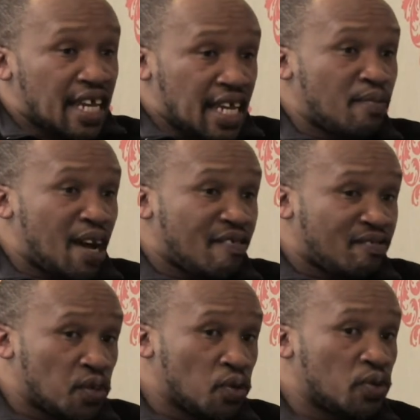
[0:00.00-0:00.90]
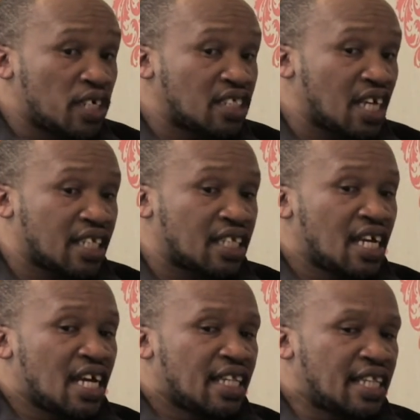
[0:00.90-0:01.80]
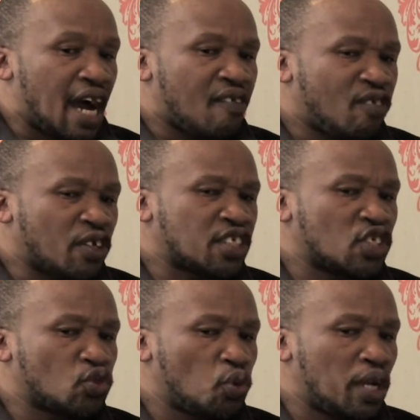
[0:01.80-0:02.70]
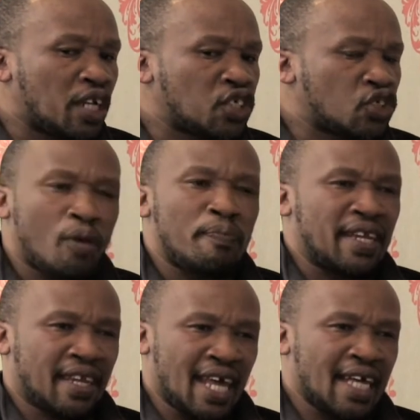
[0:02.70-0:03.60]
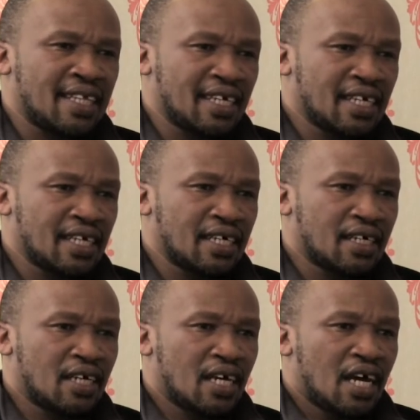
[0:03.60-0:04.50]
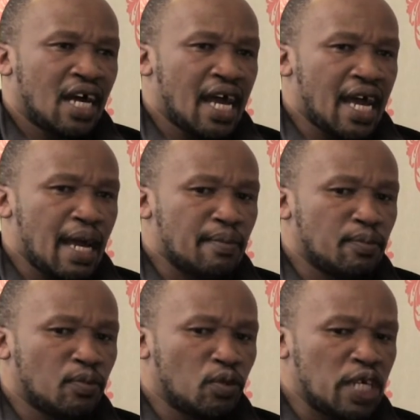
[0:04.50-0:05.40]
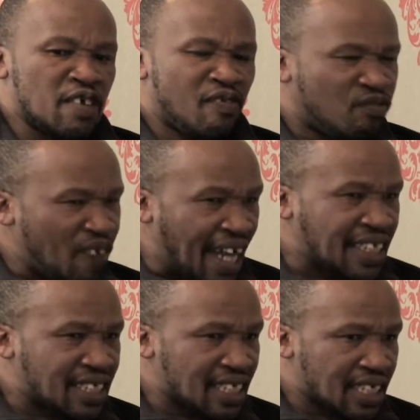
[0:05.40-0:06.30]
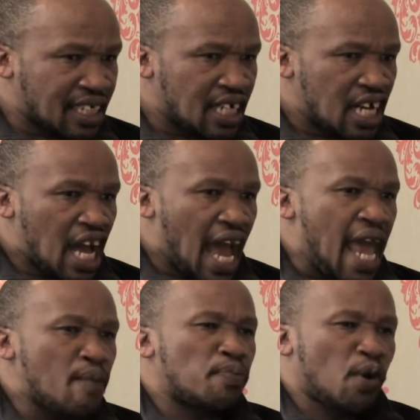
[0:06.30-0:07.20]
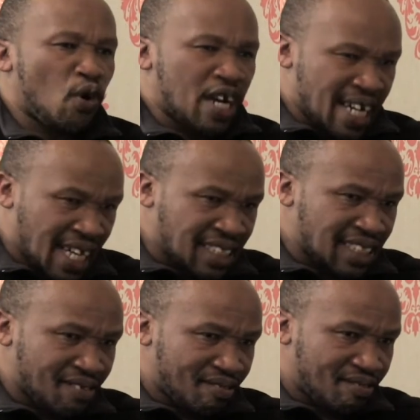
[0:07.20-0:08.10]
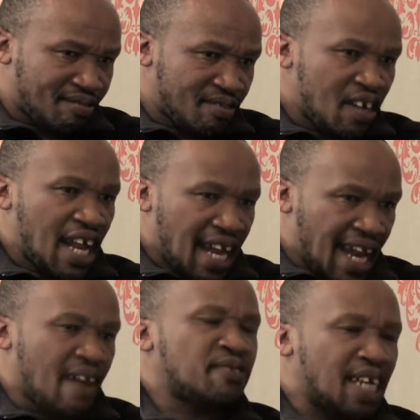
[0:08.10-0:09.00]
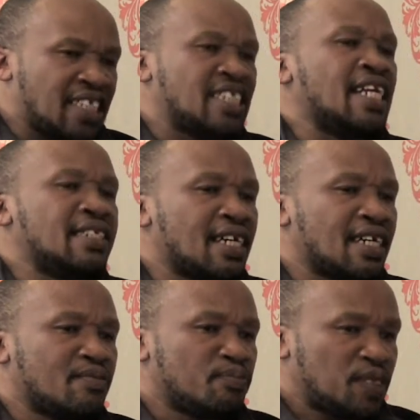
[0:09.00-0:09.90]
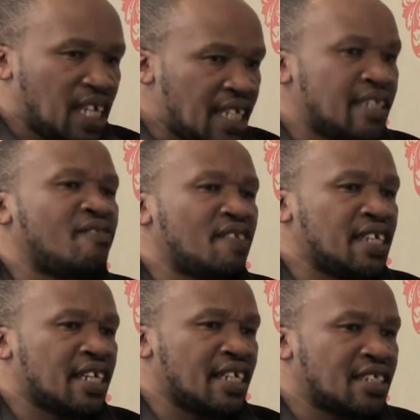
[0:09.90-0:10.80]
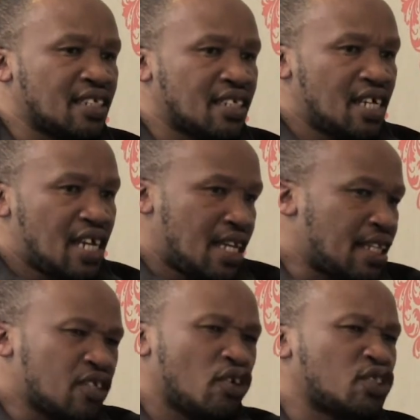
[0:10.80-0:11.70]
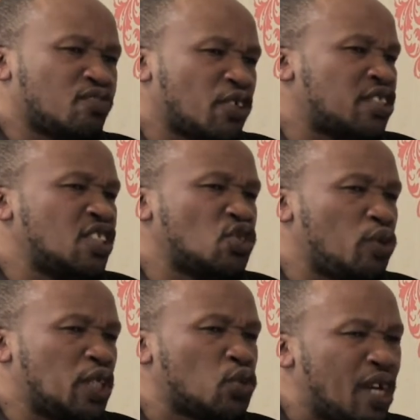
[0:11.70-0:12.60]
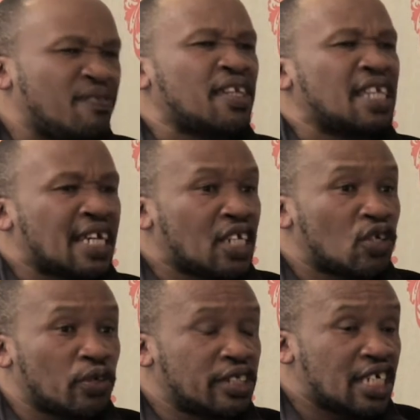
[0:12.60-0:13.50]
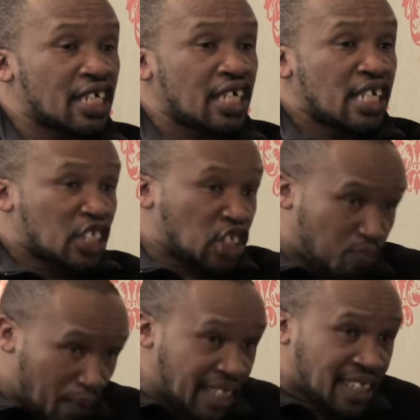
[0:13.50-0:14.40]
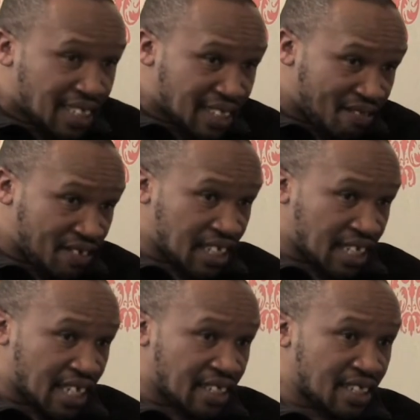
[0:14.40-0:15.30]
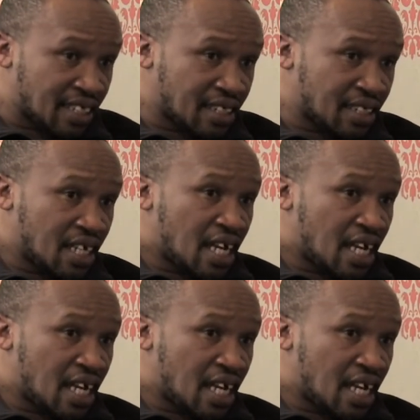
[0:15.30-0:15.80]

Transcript: In my view is that there are forces who will stop at nothing in fighting a progressive left agenda in the Federation. And I think those forces will do everything, including splitting the Federation,